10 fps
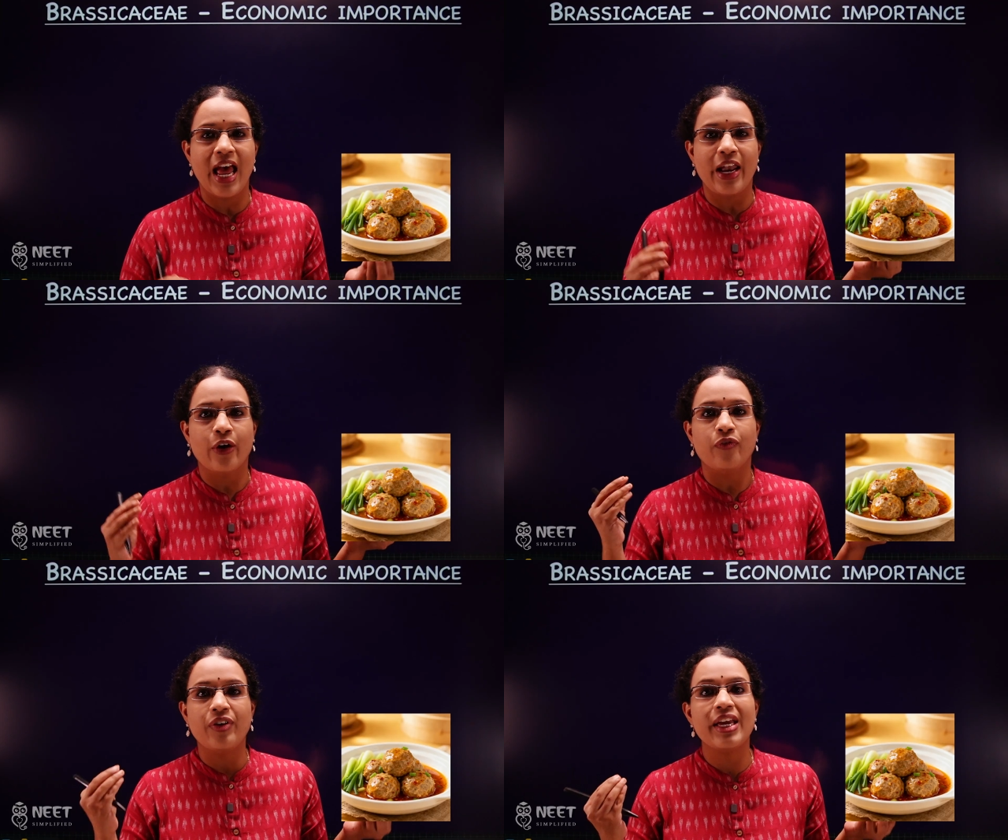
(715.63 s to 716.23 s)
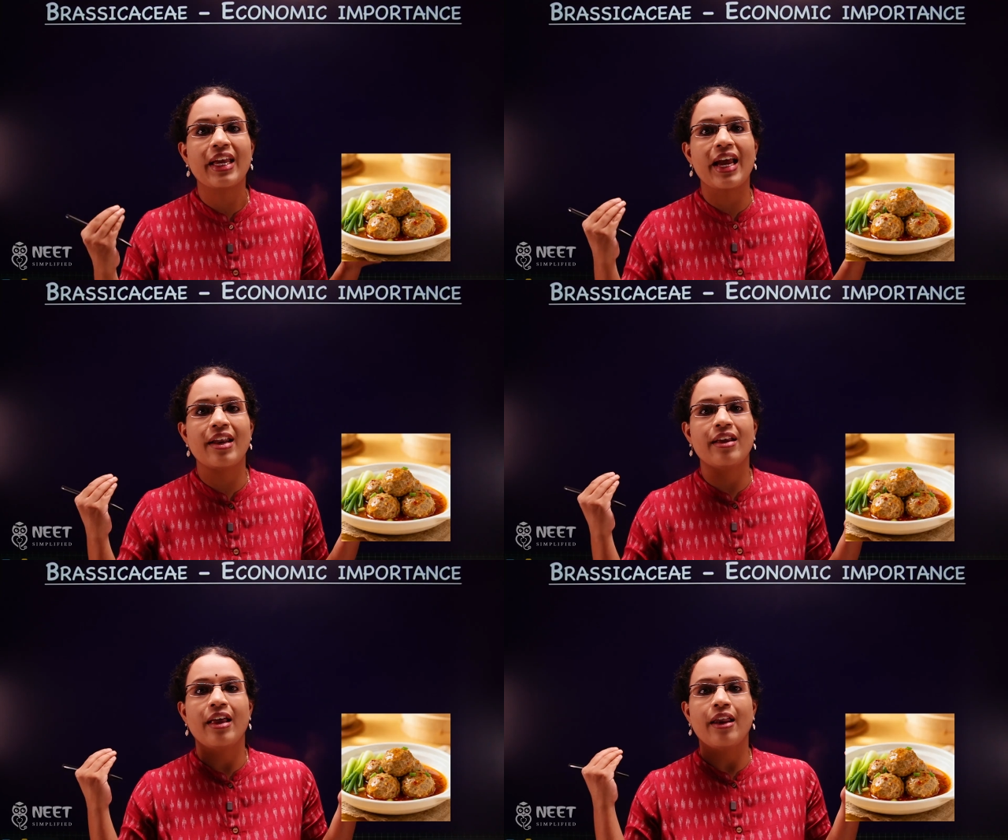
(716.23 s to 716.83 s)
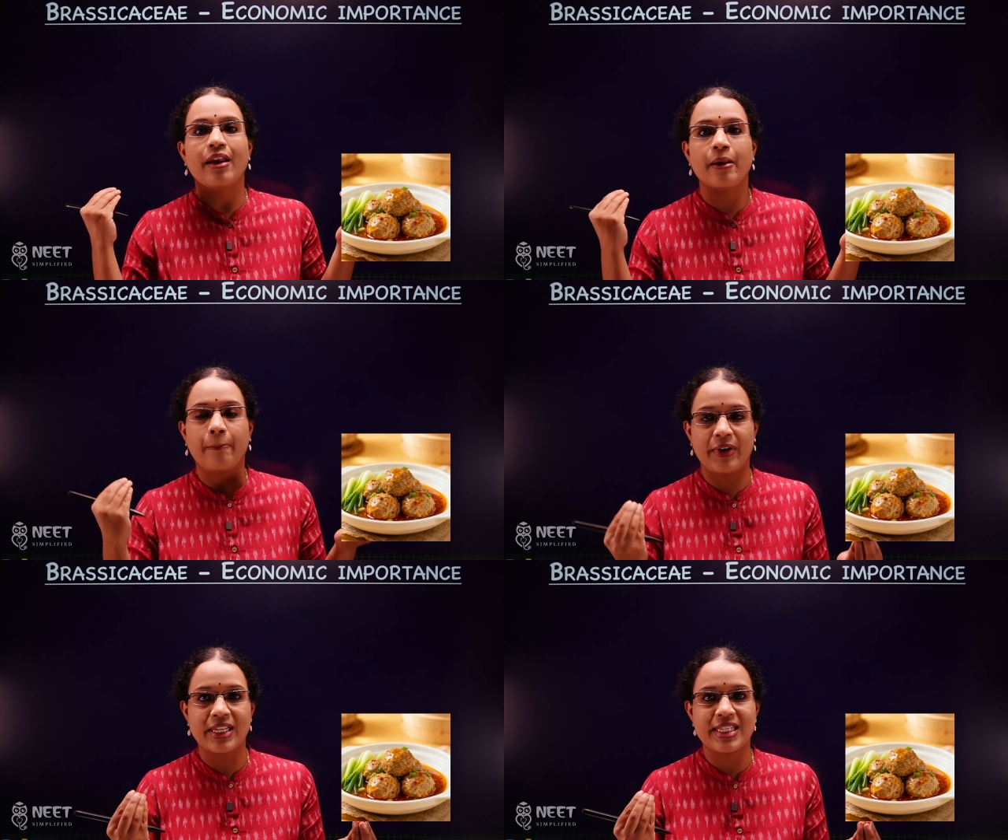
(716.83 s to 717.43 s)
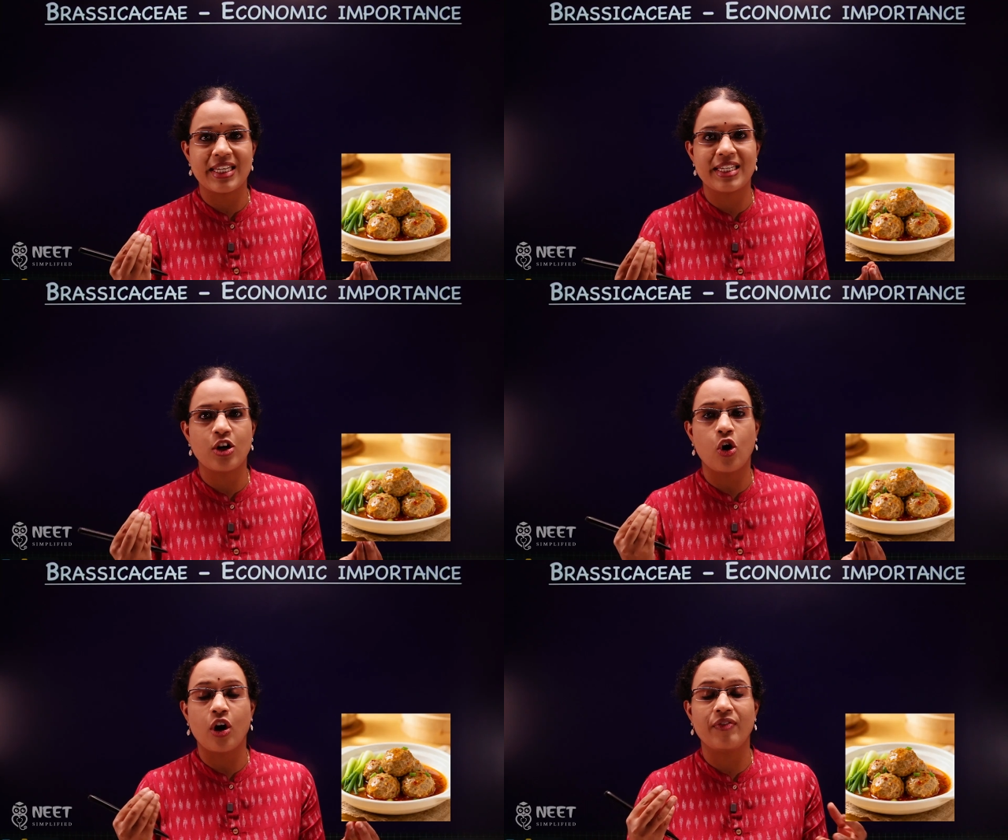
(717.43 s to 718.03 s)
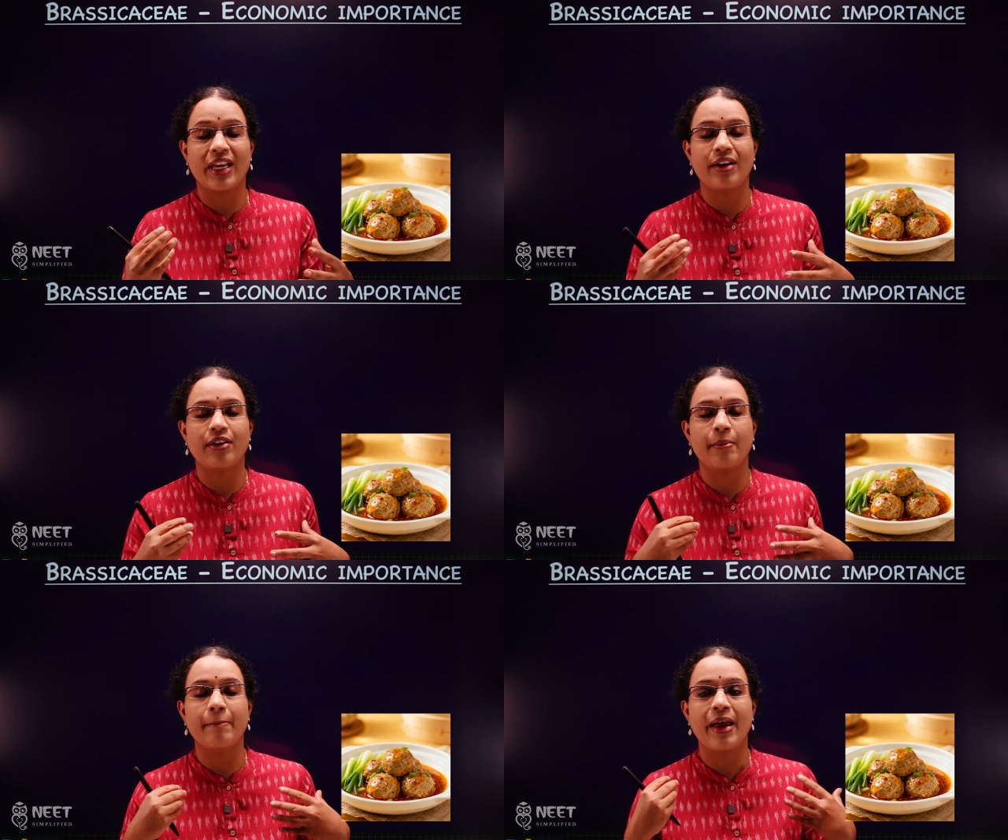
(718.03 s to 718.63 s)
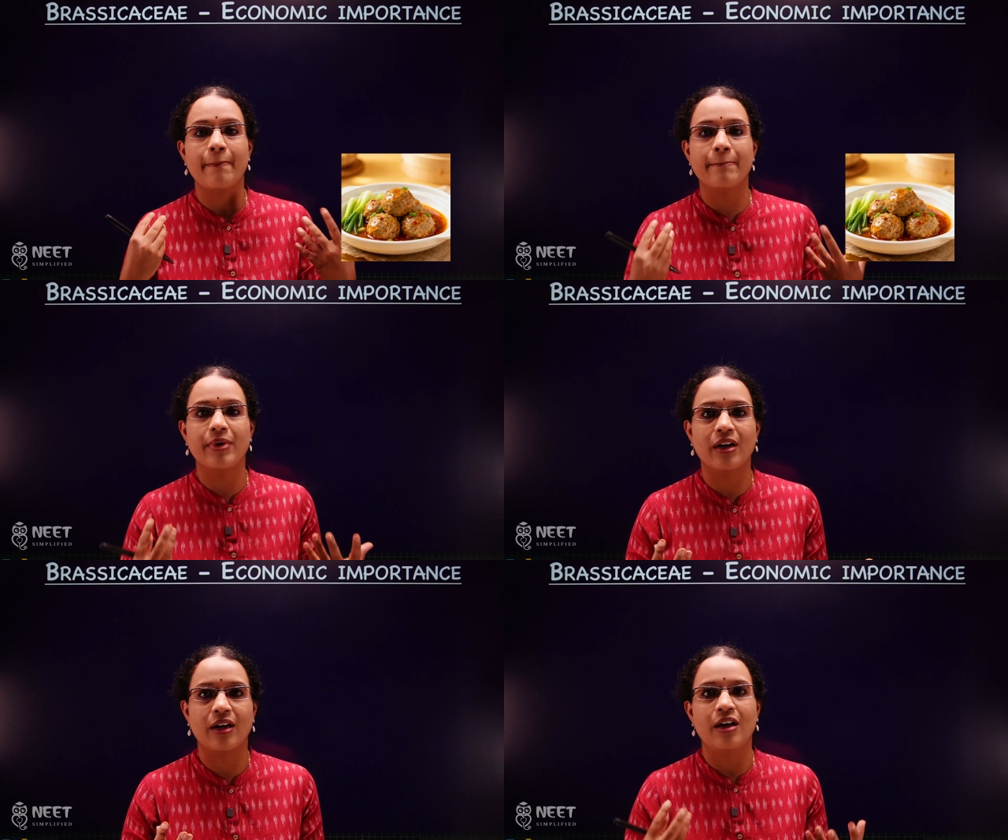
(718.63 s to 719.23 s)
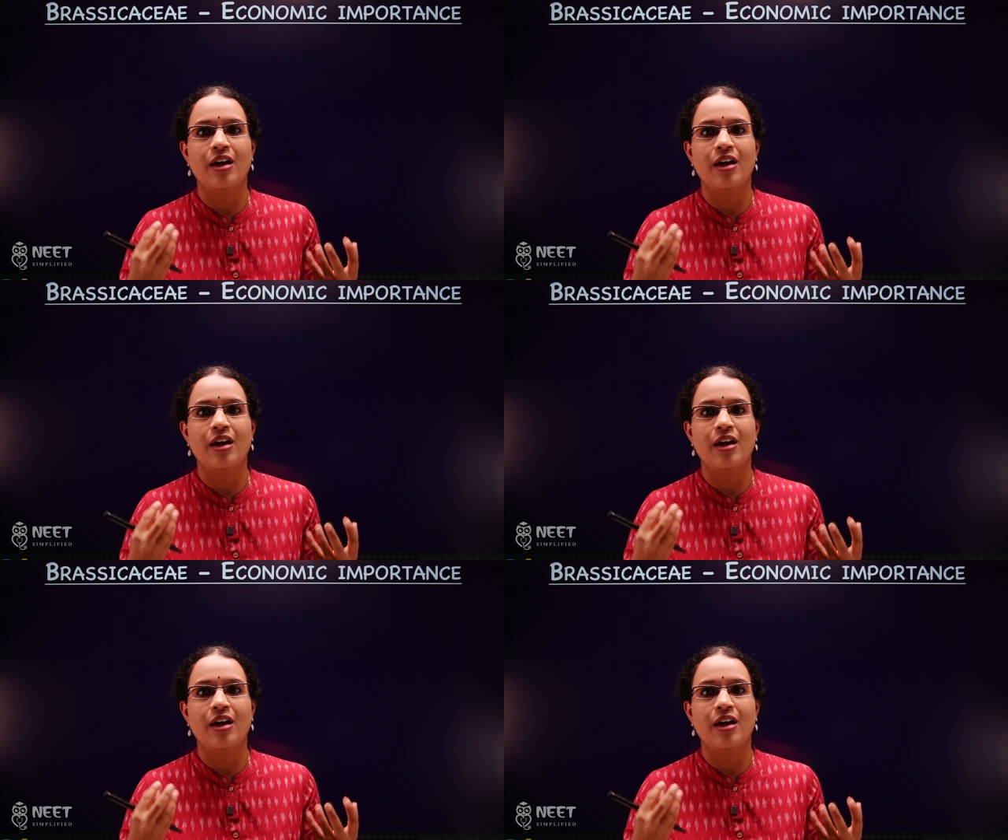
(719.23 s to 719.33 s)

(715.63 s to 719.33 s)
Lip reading: Now, we can represent or we can remember